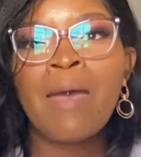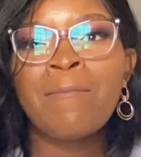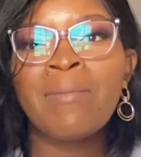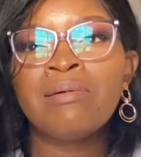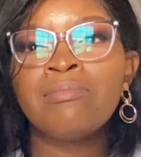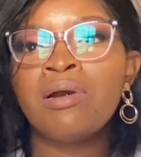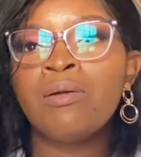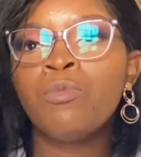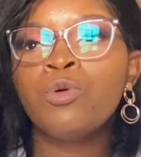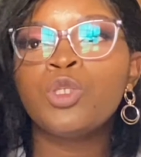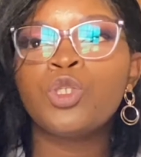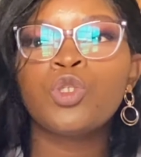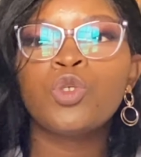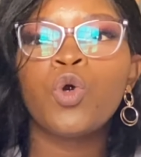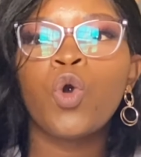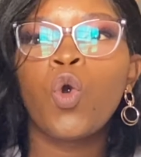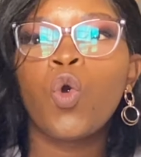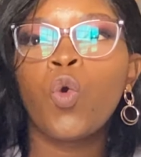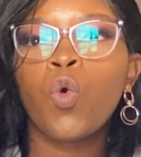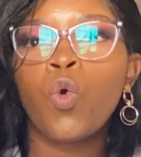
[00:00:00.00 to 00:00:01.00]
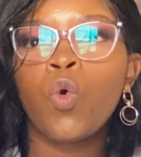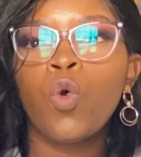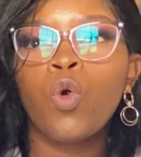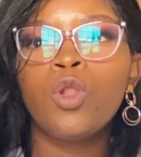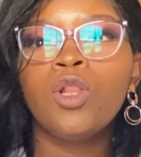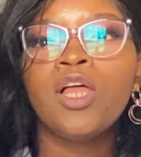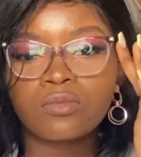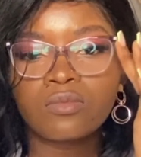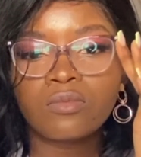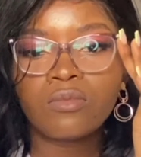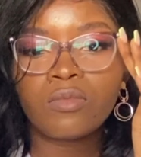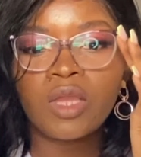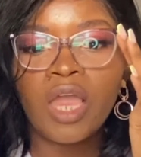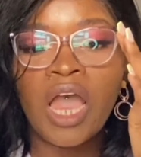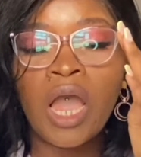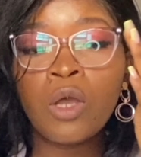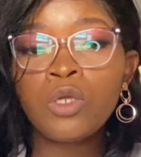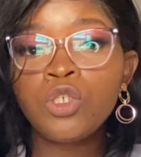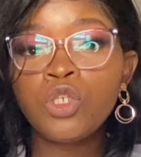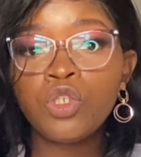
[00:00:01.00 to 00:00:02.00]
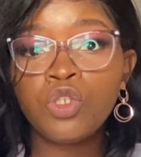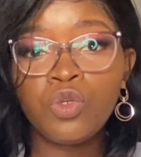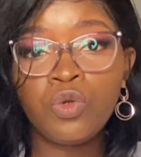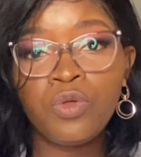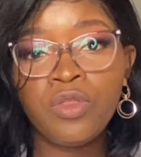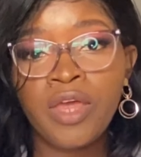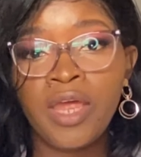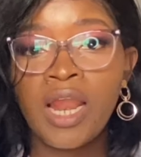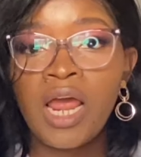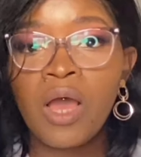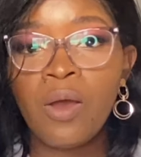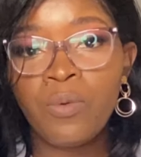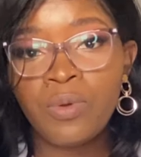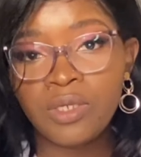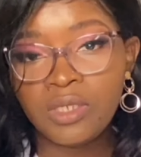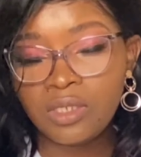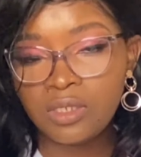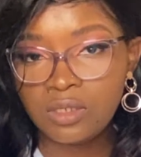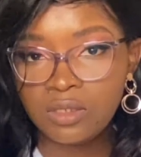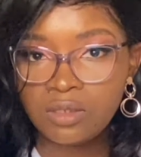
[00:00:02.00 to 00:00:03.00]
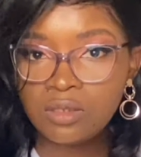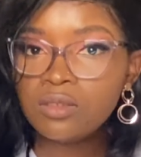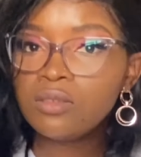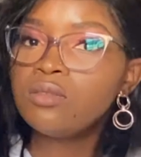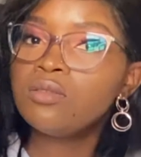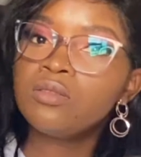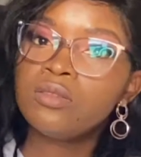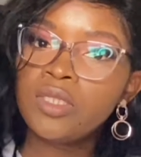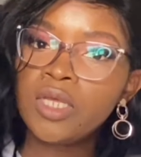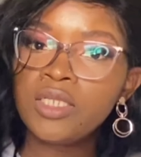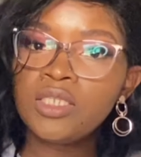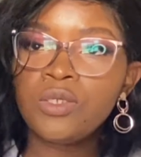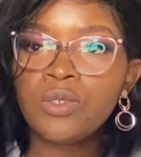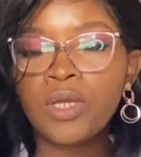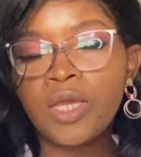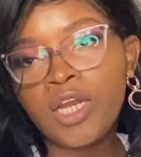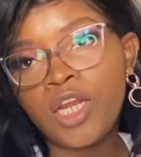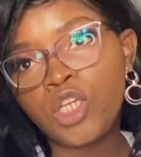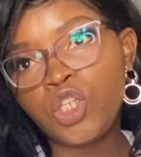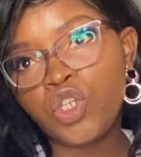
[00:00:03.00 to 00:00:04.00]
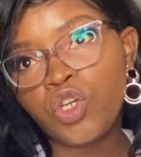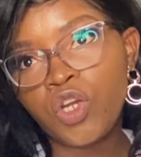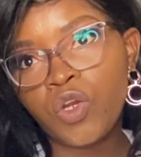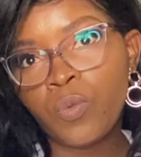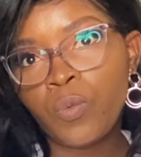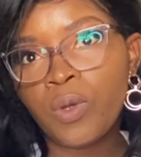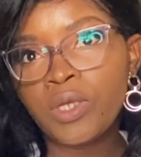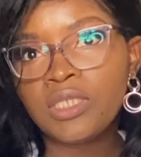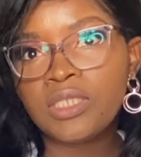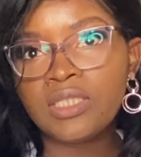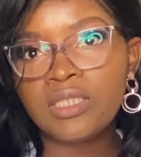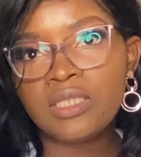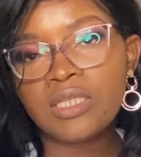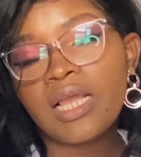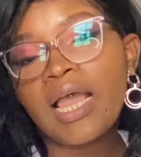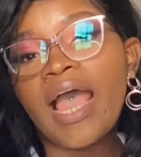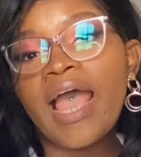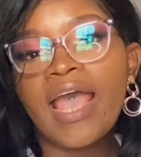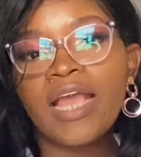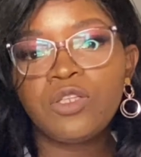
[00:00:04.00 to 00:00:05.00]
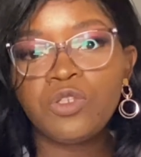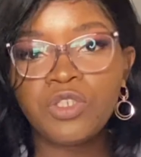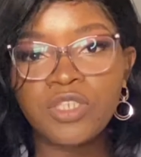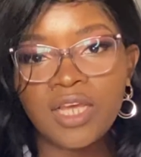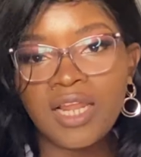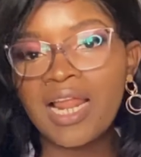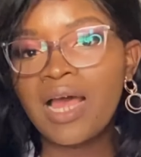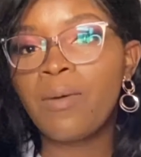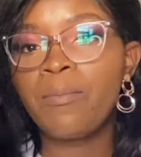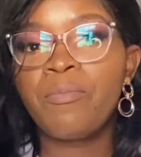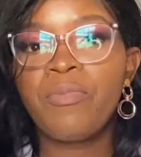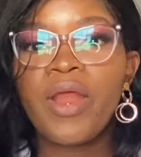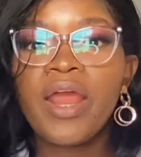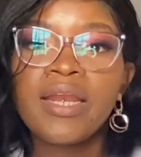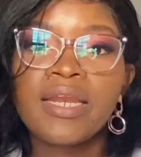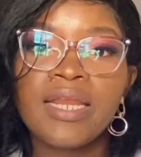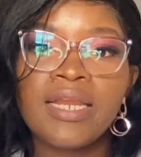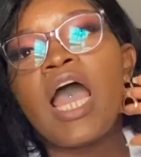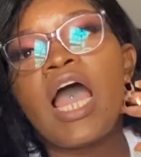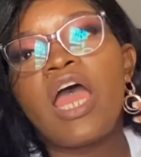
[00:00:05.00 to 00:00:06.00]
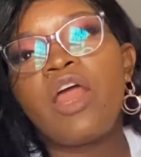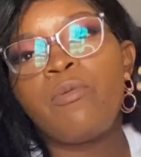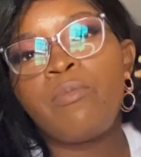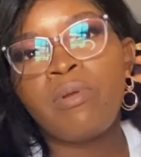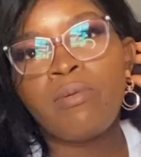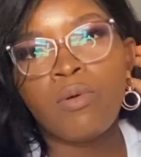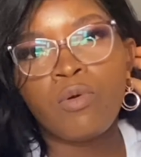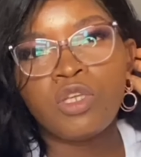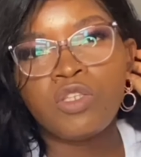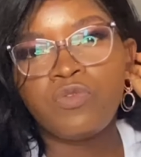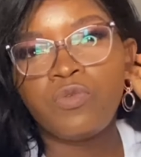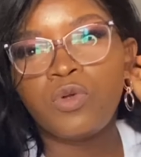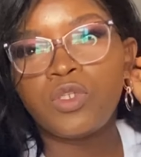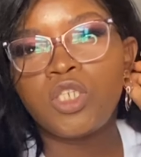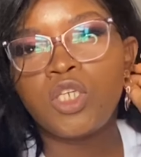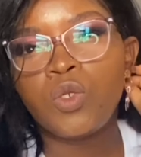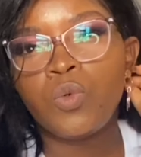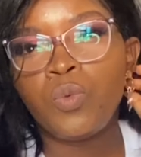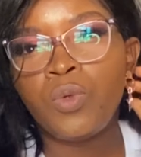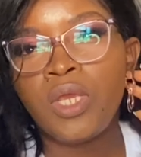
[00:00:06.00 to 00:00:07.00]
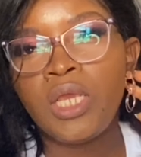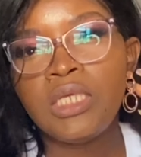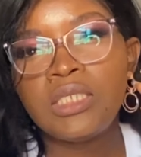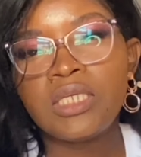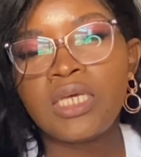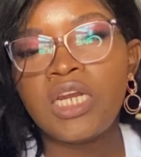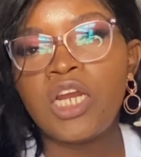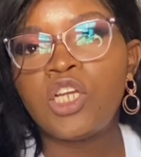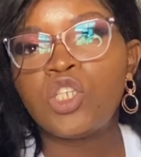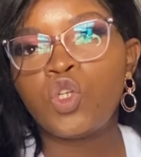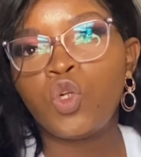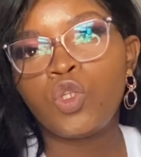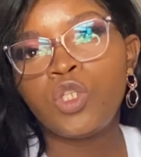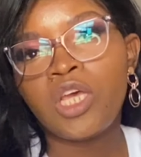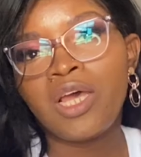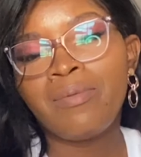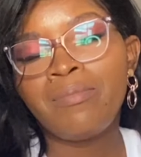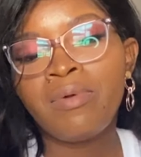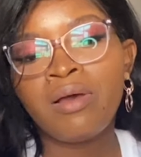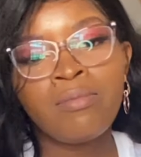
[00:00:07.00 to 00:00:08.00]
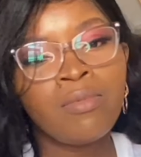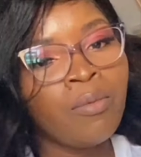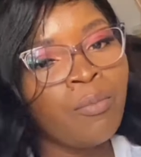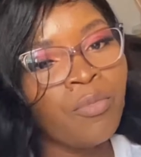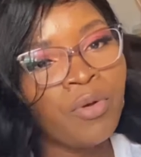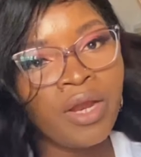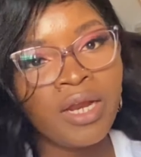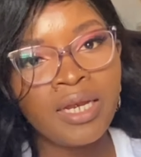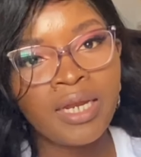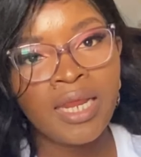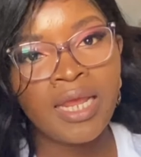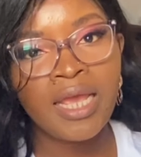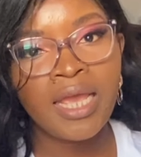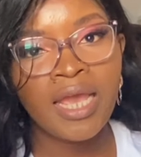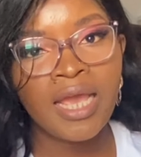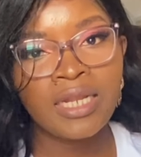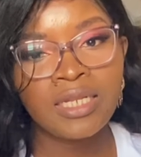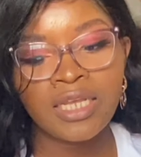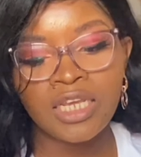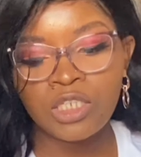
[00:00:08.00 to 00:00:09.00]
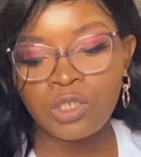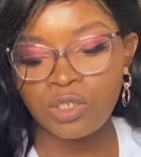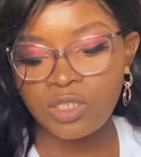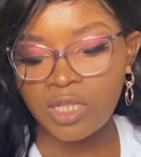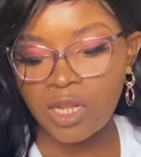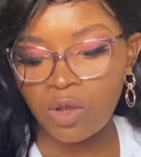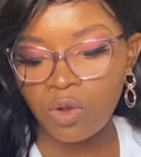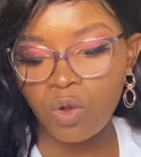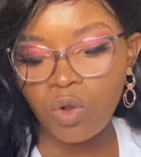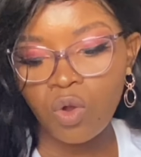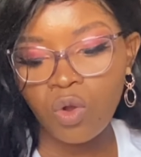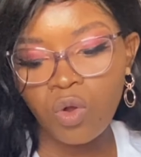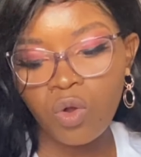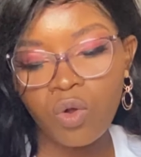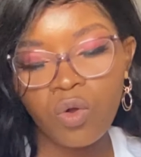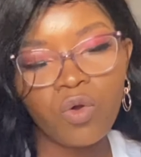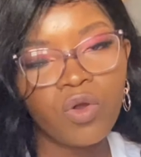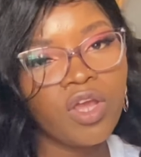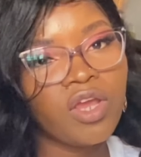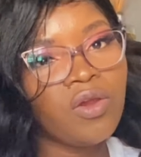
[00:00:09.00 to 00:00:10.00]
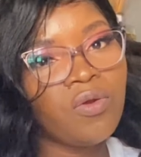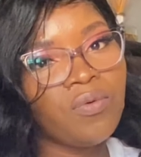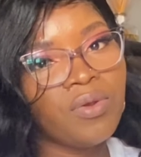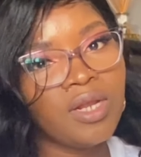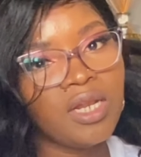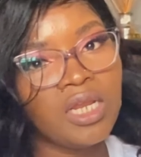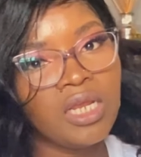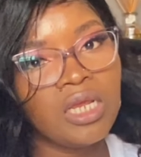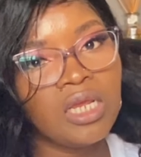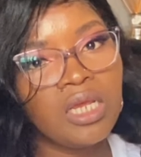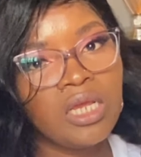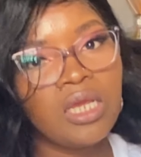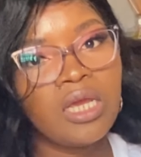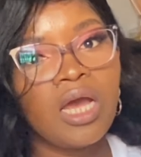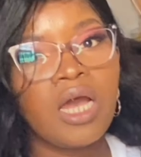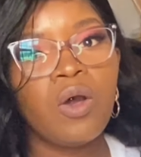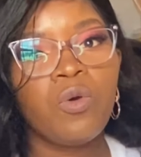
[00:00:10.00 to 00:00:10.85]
My mom was so cool. How she knew that I was dating a Nigerian was, I had to tell her I'm pregnant. I remember I was 14 weeks and I told her, Mom, I'm pregnant. And she was like, oh, okay, really?